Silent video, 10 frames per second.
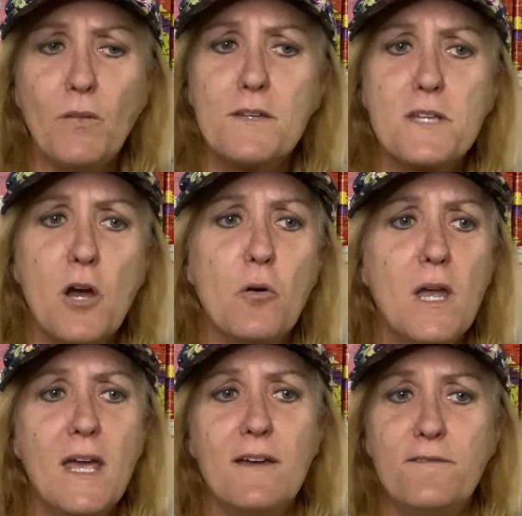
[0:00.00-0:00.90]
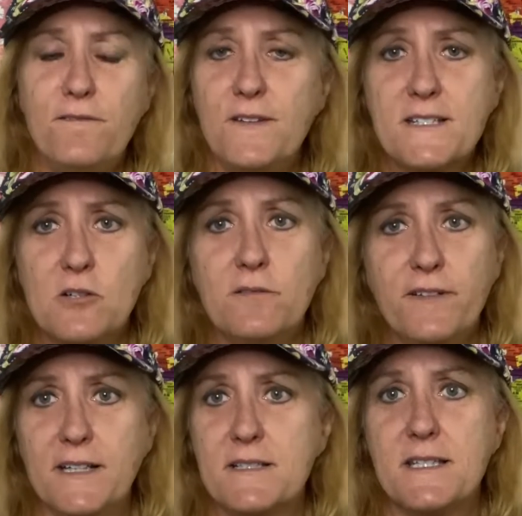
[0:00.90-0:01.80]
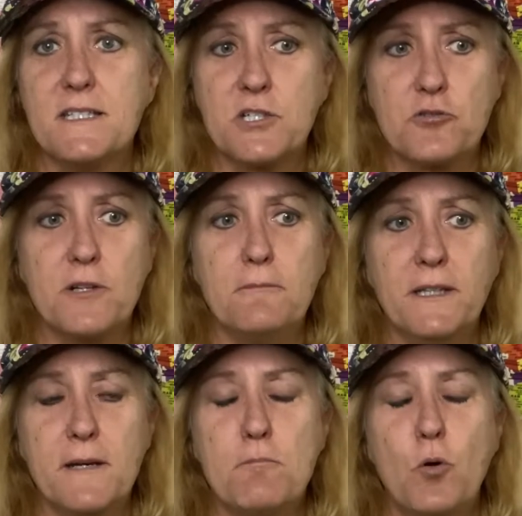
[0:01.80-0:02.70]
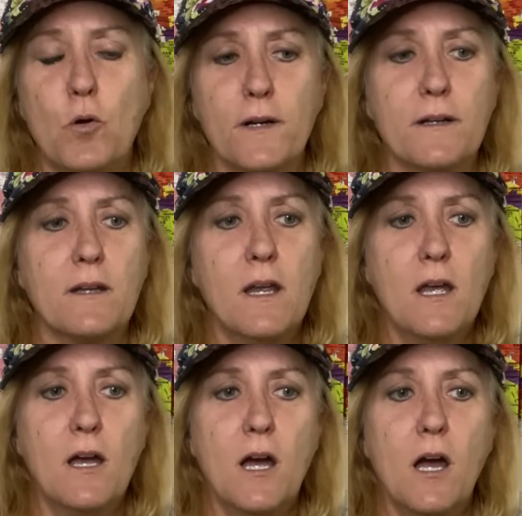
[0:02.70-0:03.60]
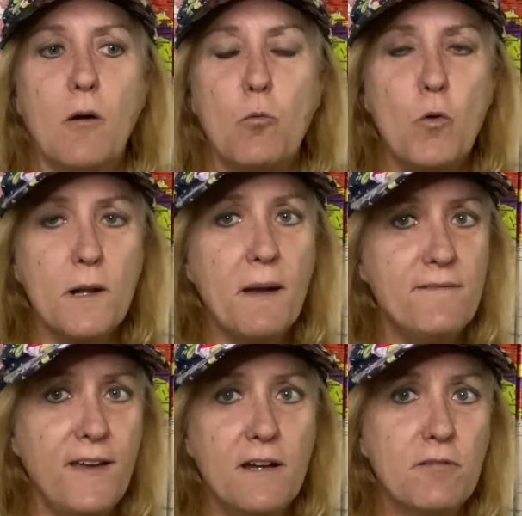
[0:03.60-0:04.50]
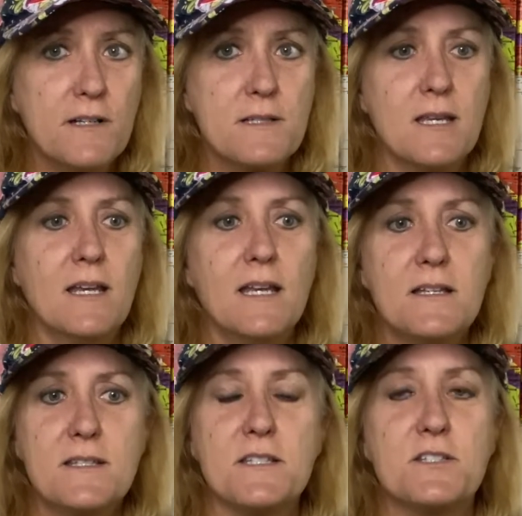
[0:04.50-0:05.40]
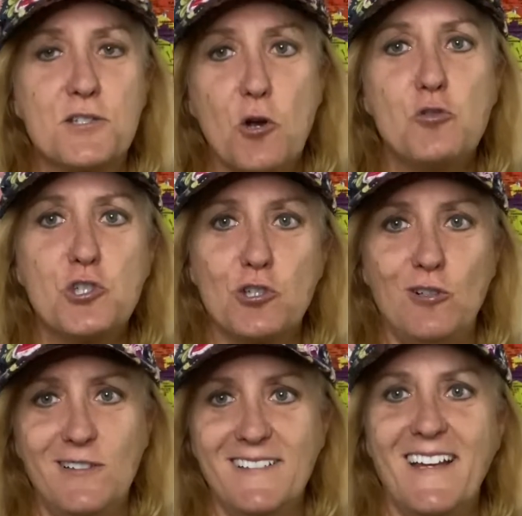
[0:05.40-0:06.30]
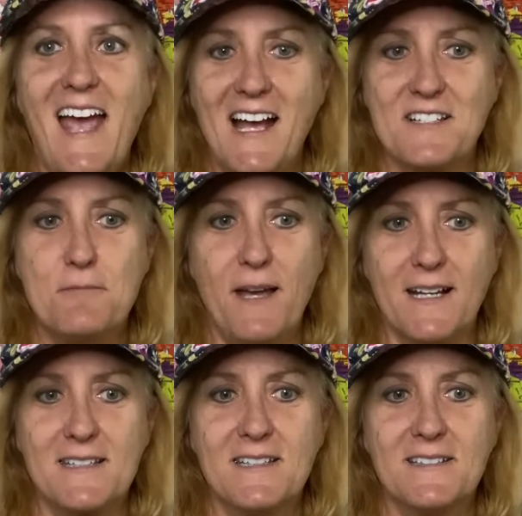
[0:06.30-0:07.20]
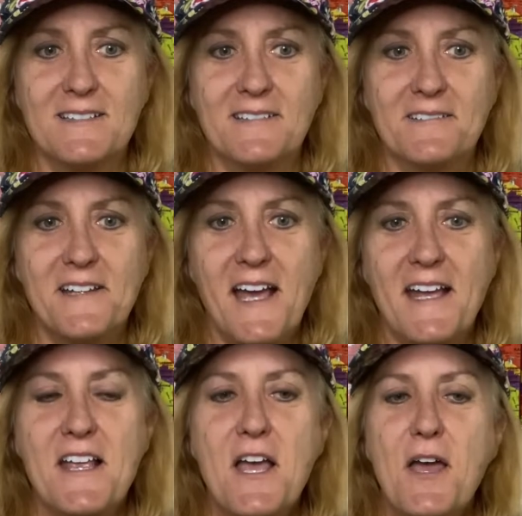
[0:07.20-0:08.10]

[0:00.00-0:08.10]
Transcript: So physical fitness is extremely important. Uh, one of my favorites is the social aspect, okay?